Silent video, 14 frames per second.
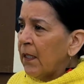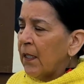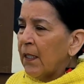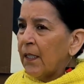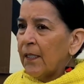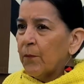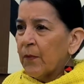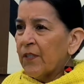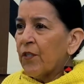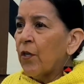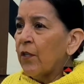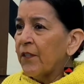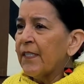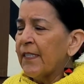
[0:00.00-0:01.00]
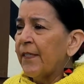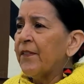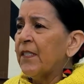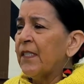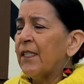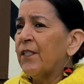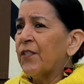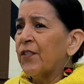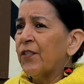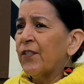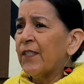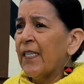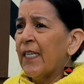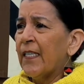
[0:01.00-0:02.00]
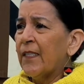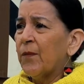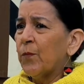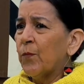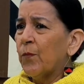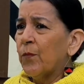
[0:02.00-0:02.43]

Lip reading: And it was called the 7 Sisters, and